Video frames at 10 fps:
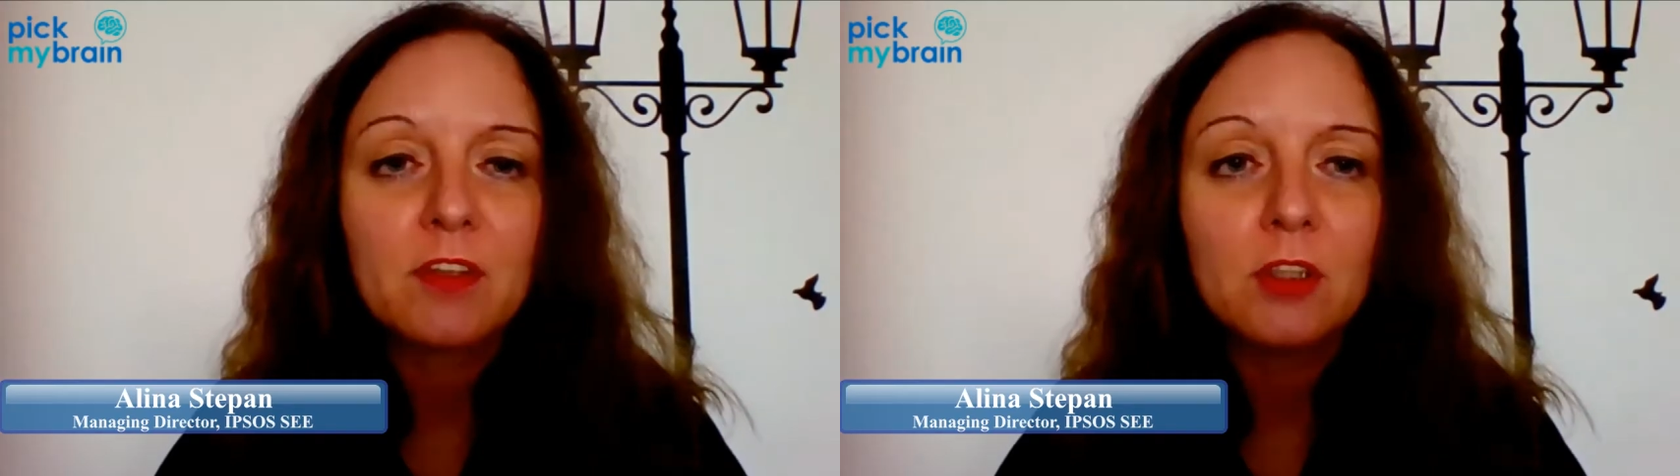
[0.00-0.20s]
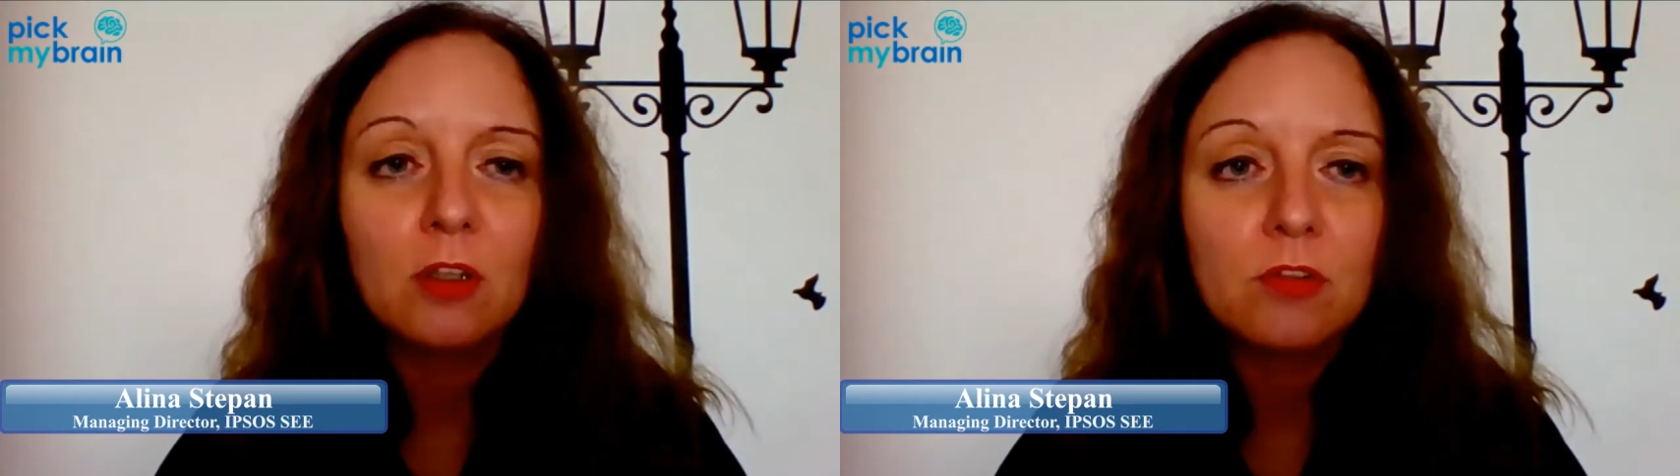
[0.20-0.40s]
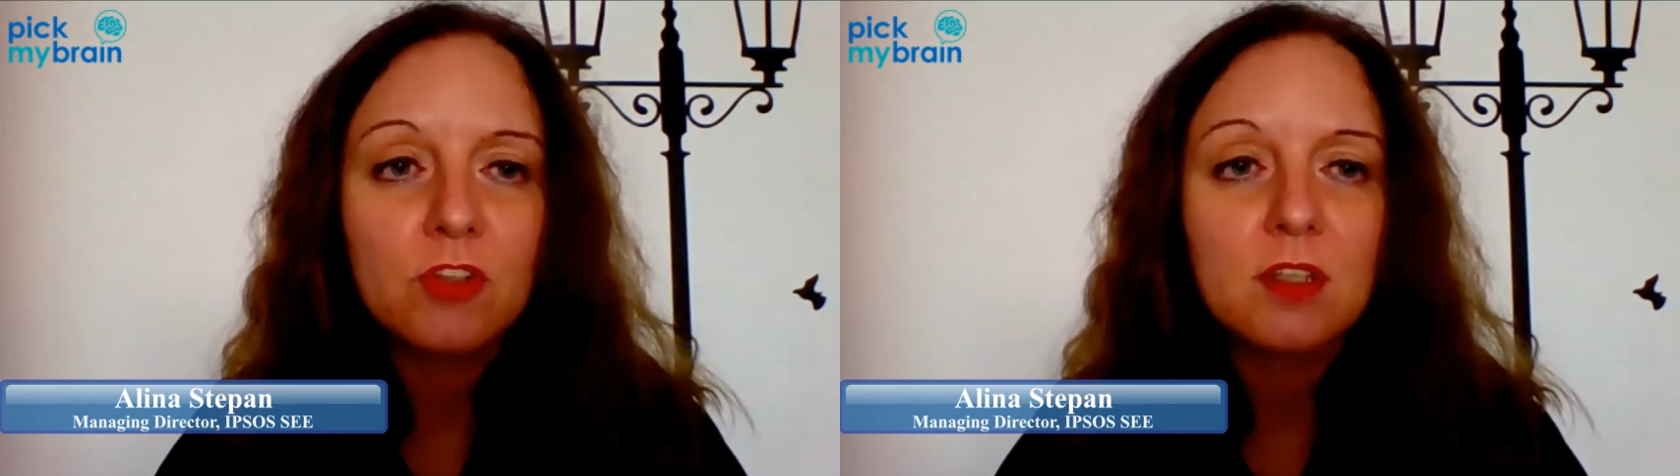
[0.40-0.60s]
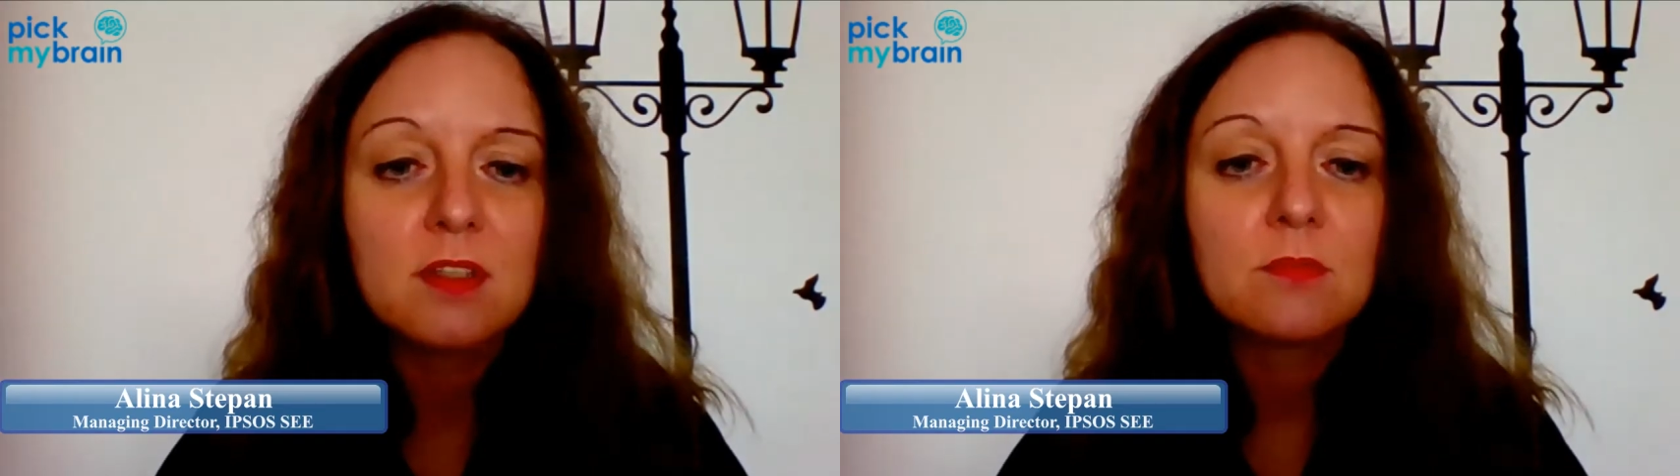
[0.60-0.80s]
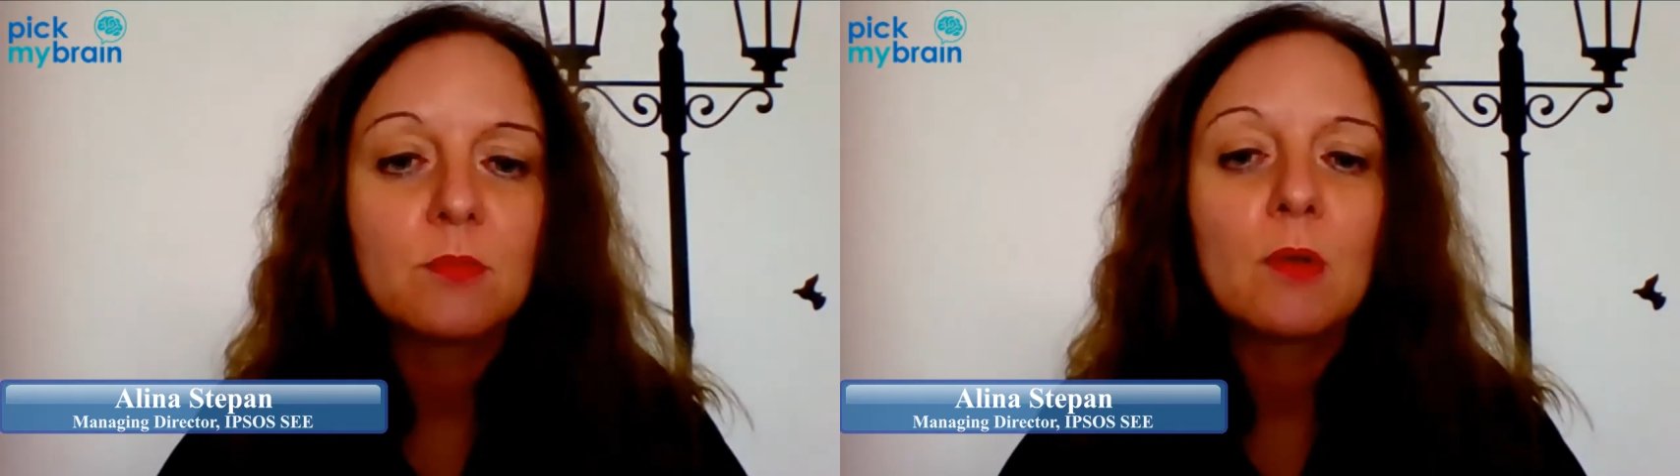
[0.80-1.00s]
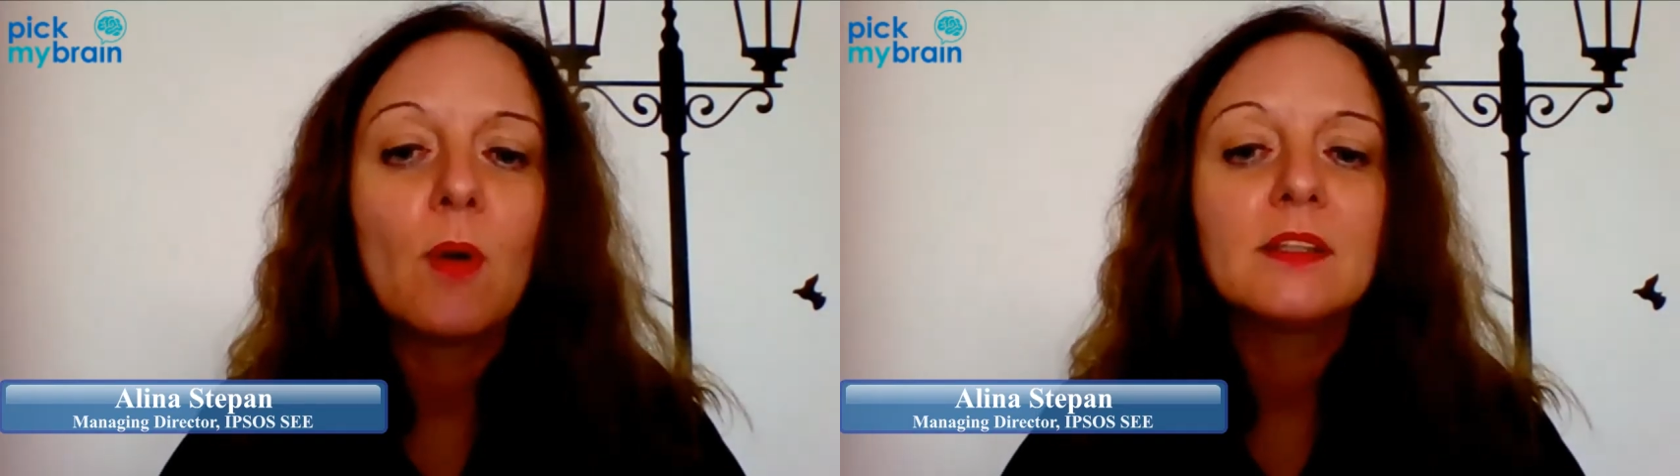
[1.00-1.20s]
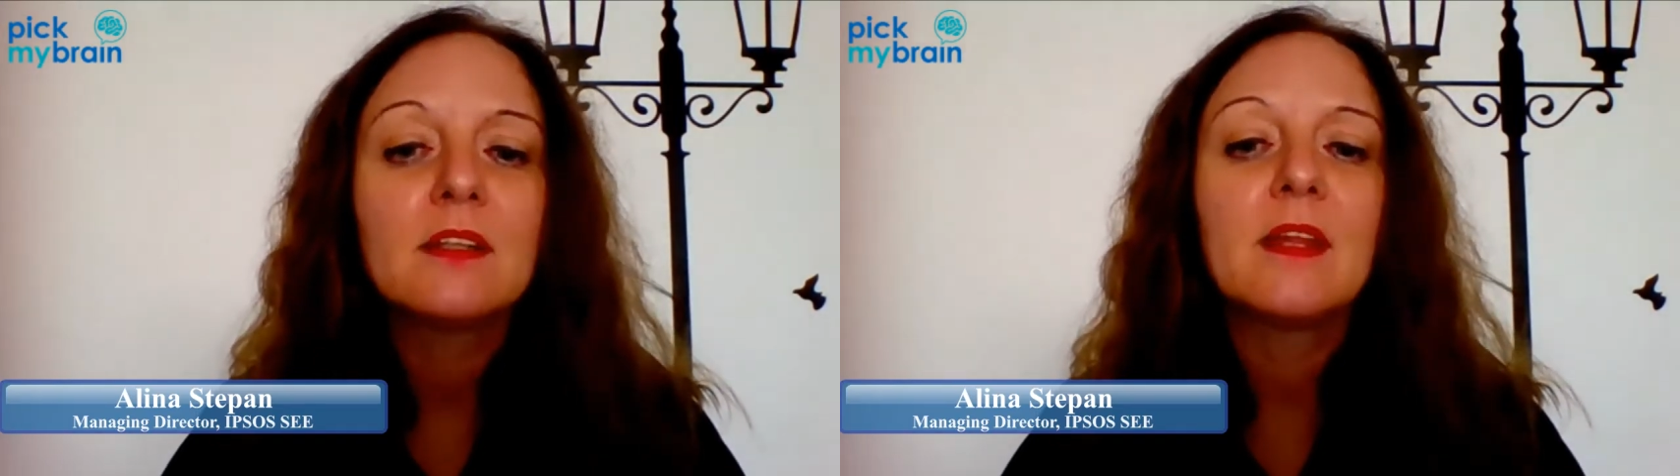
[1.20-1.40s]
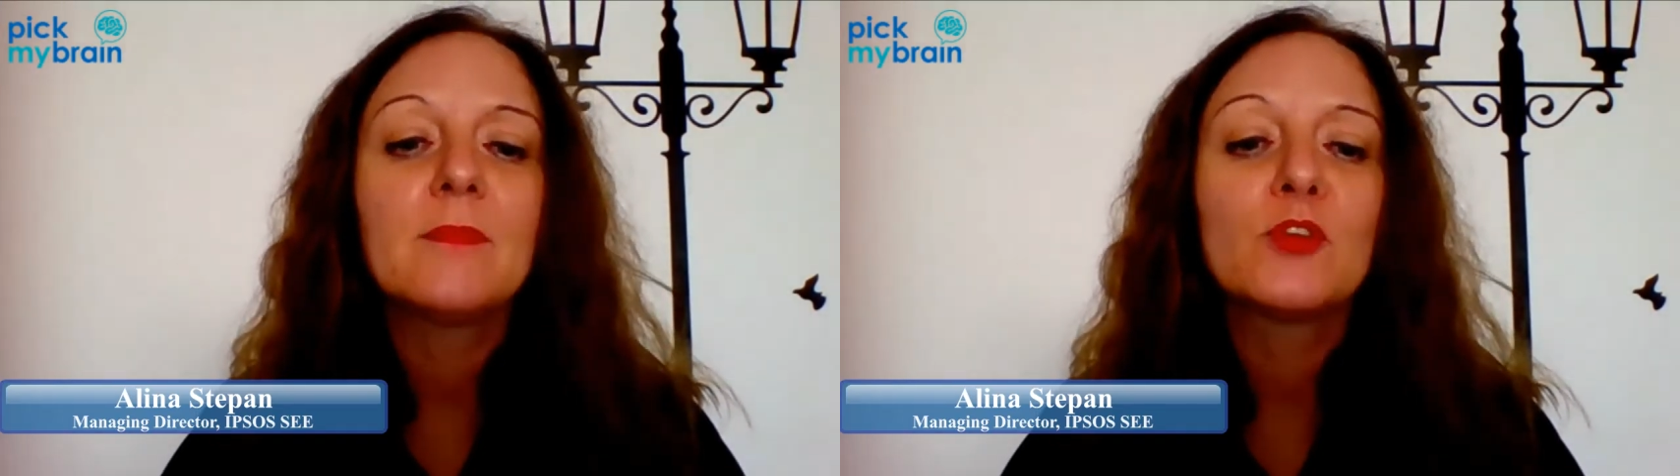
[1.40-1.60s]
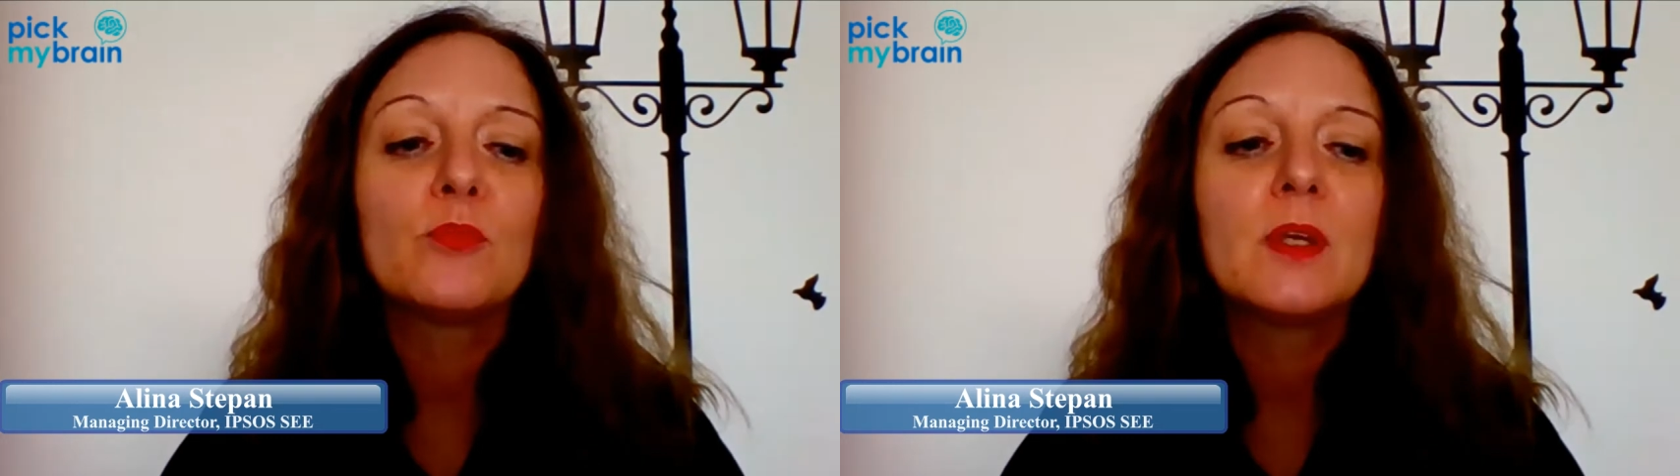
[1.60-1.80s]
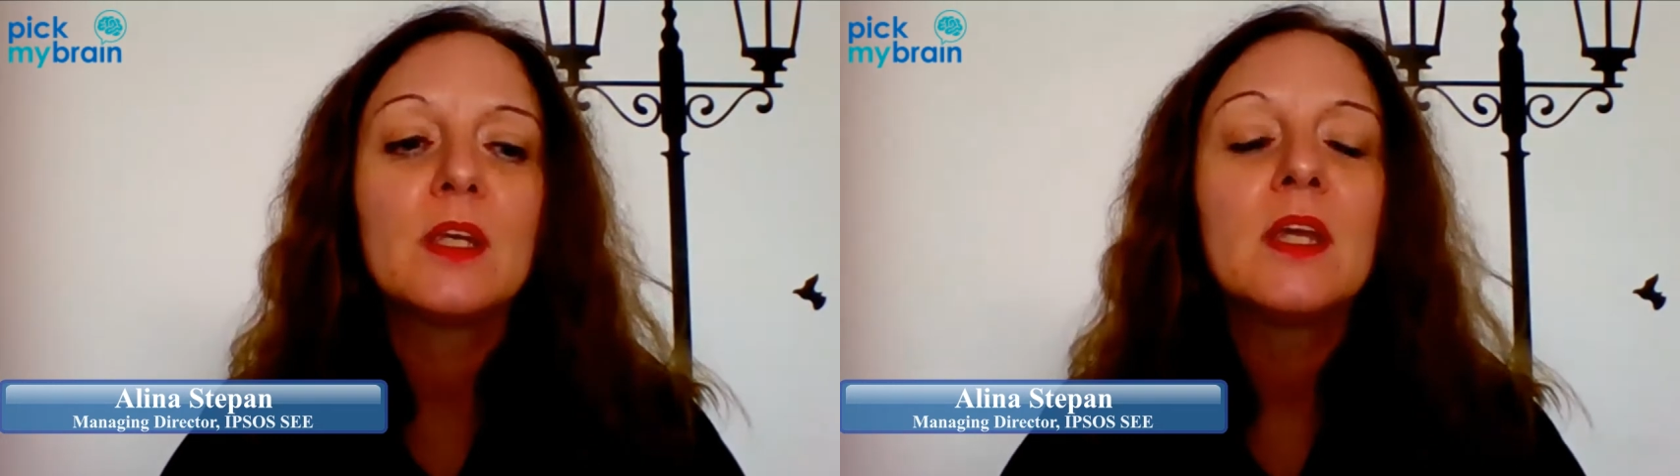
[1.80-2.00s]
methodologies. We wanted them to
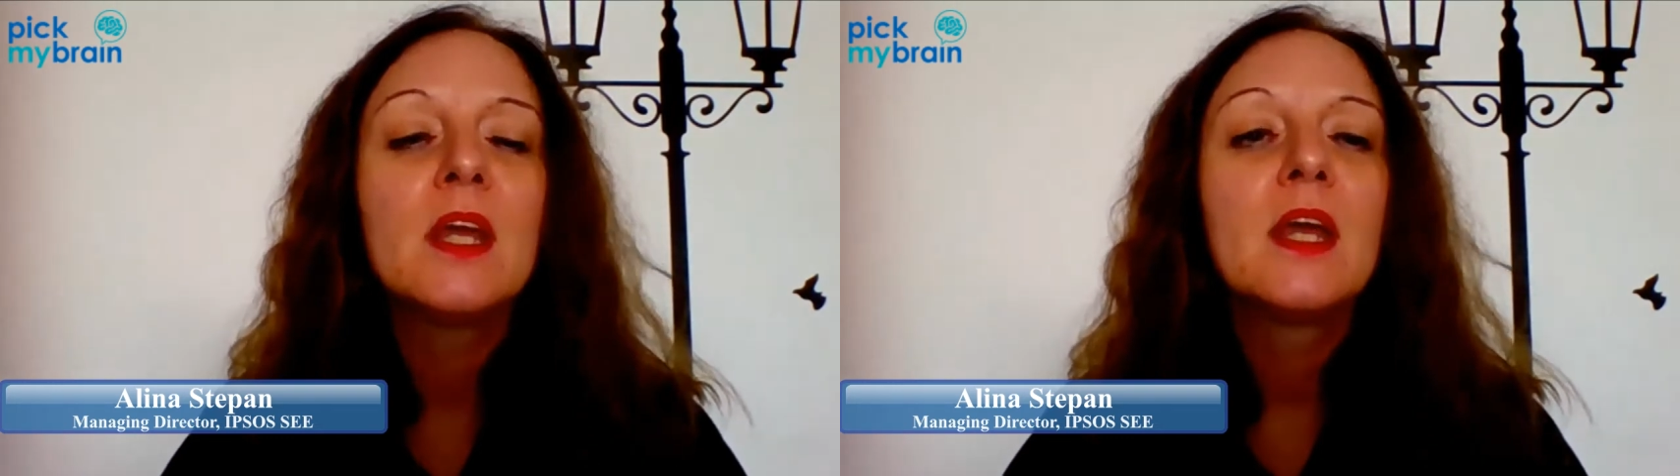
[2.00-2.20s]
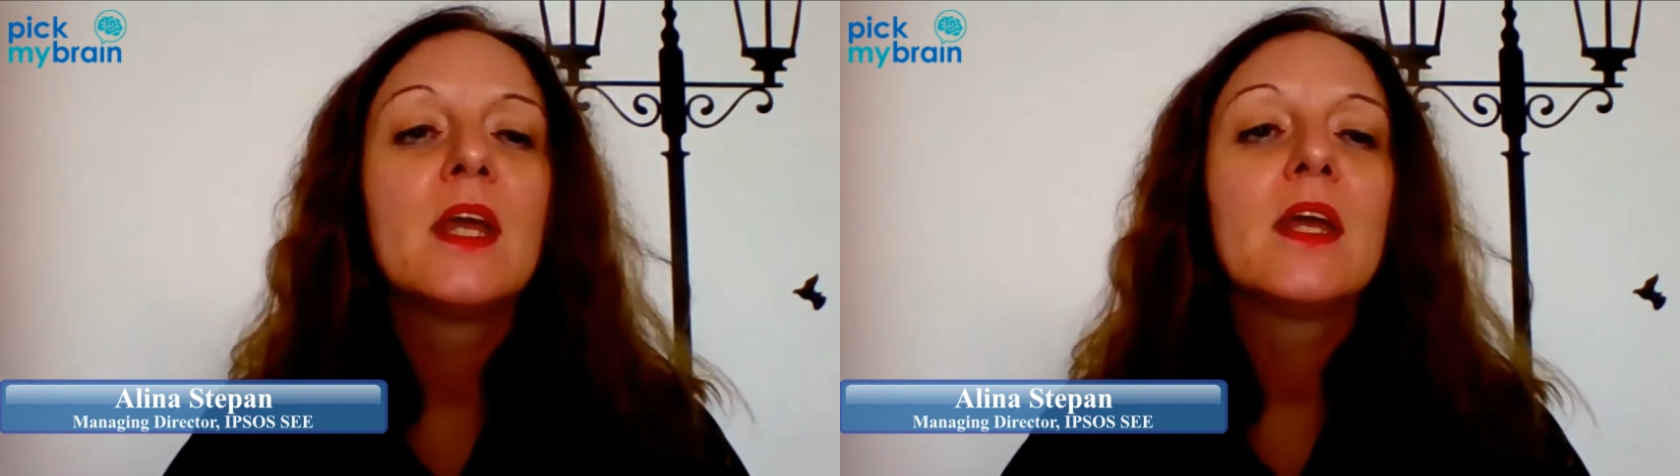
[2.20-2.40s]
be